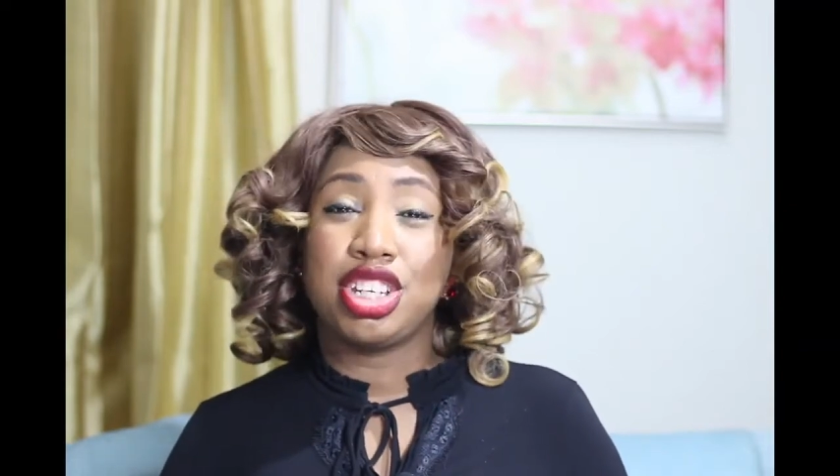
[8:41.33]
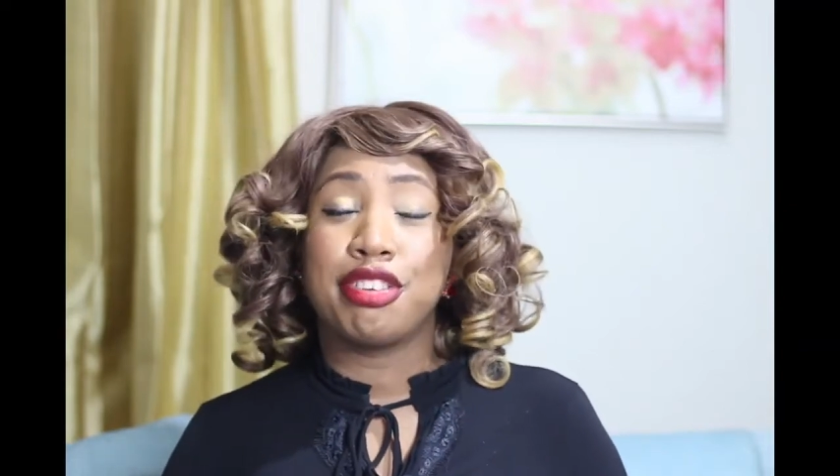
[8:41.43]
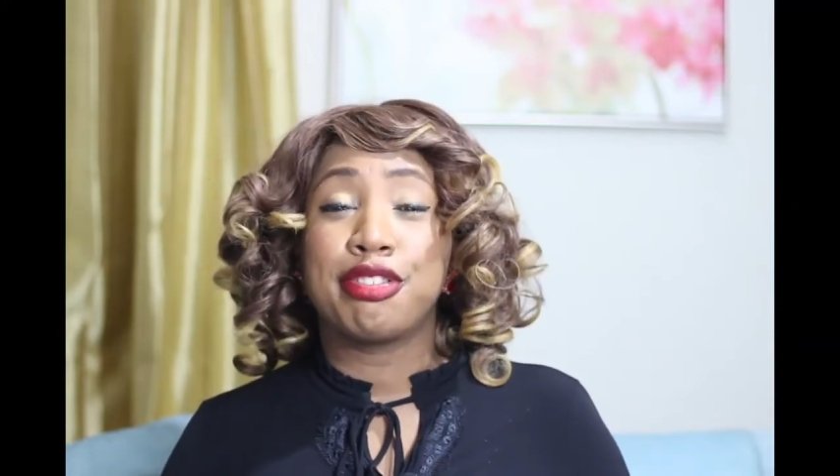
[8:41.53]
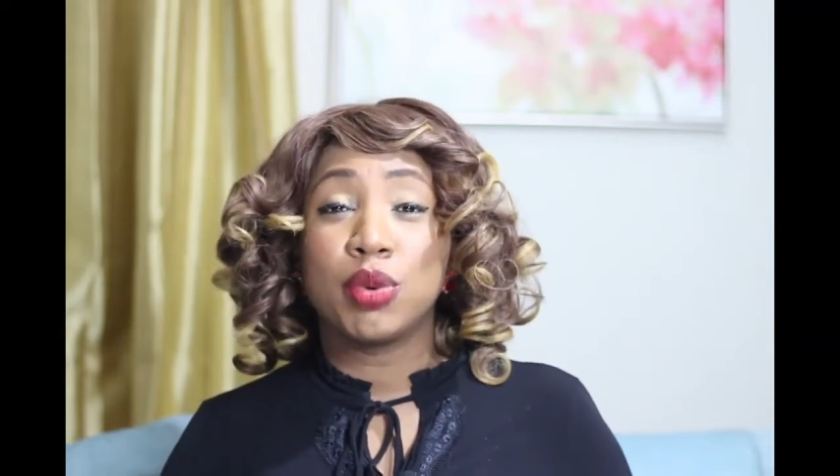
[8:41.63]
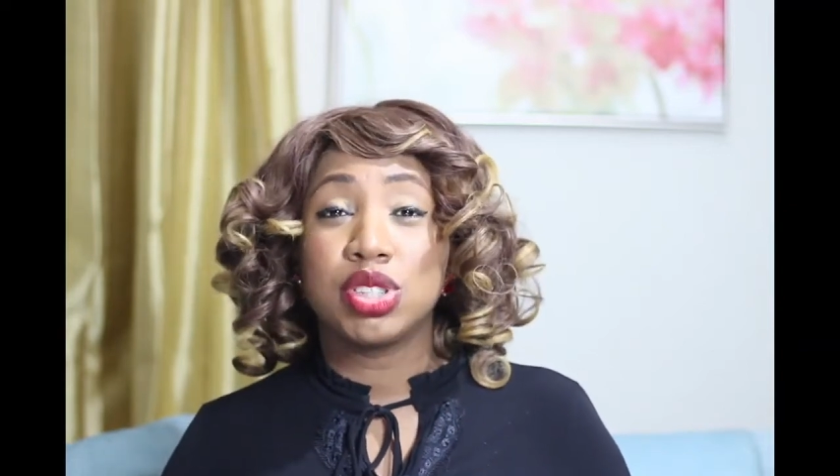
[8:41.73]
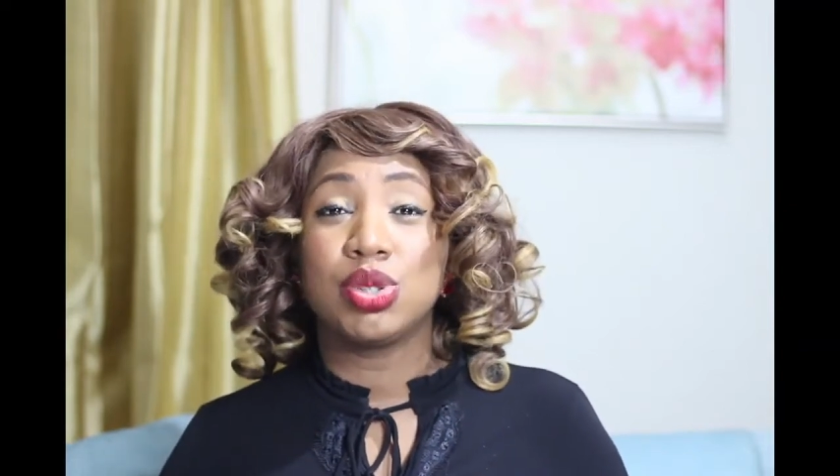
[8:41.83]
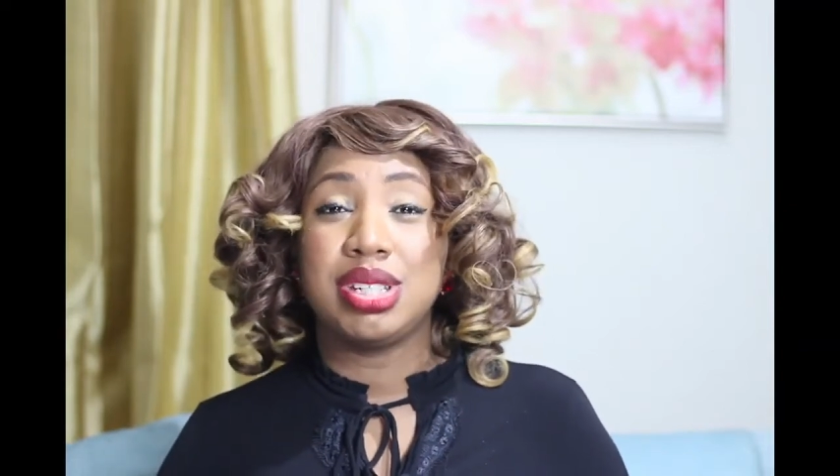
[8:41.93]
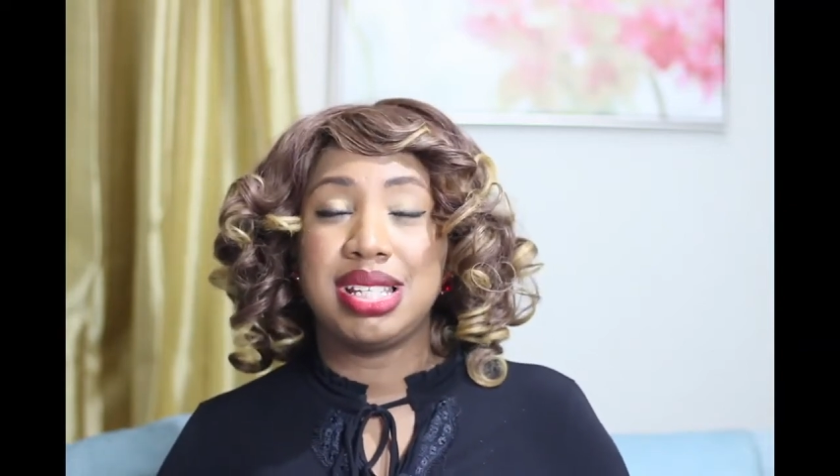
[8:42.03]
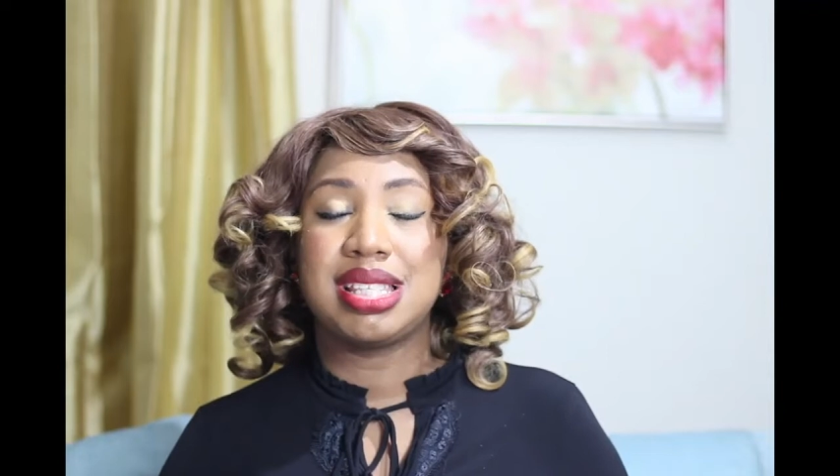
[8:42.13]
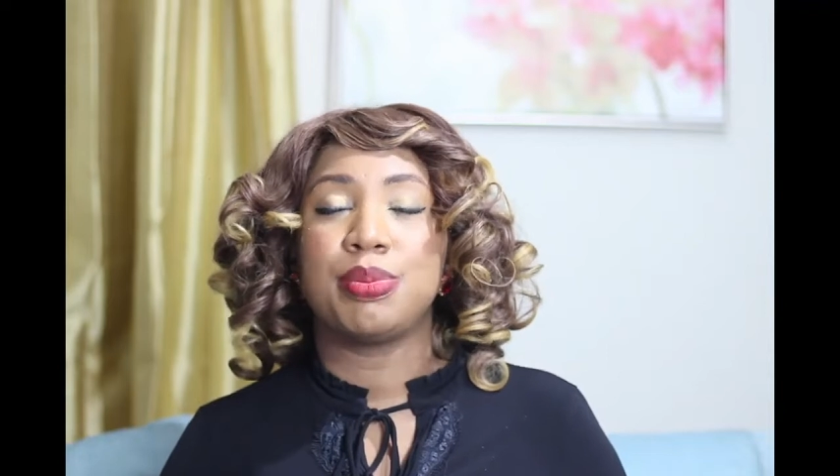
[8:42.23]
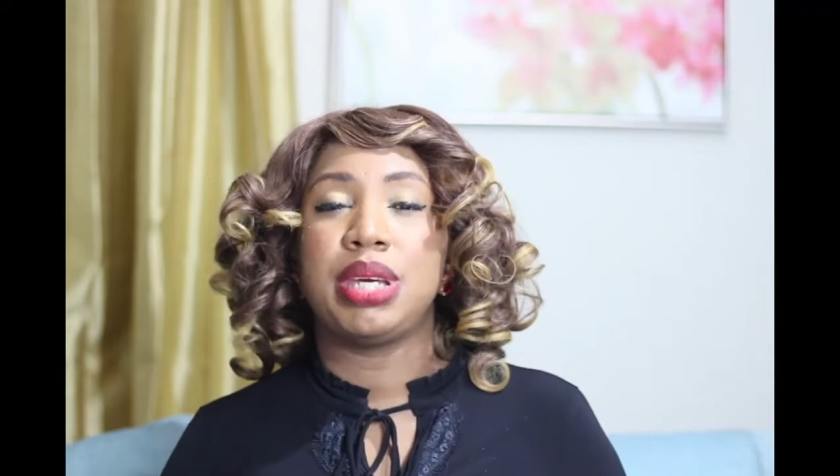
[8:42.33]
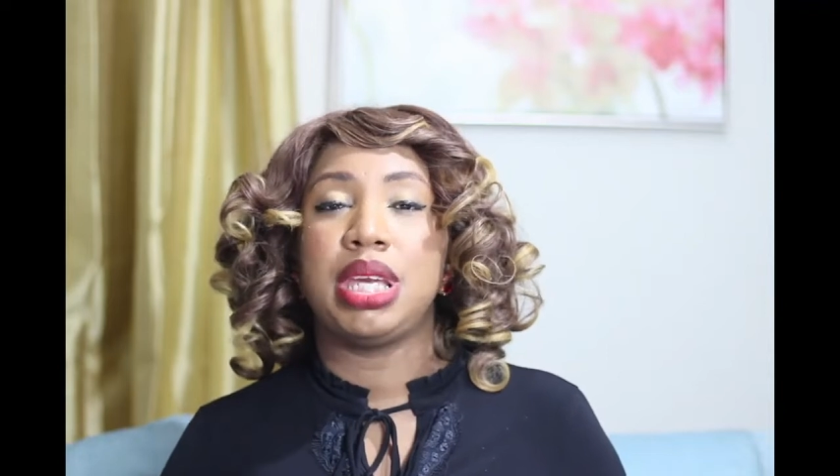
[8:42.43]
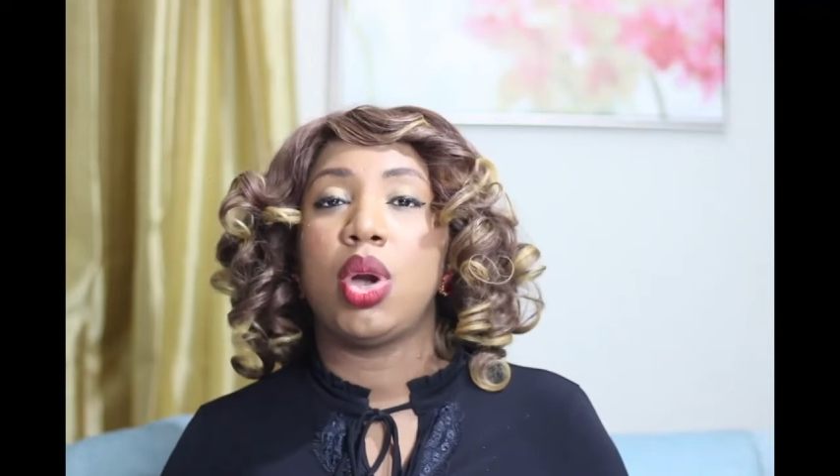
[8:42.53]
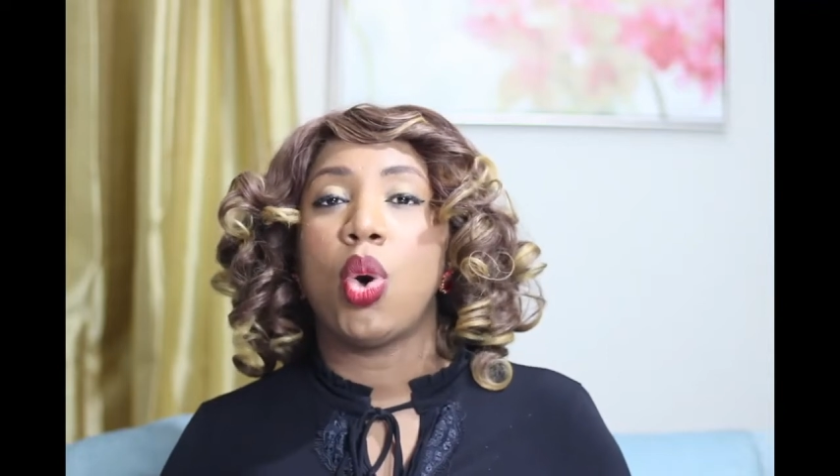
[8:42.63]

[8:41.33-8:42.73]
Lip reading: your photo needs to be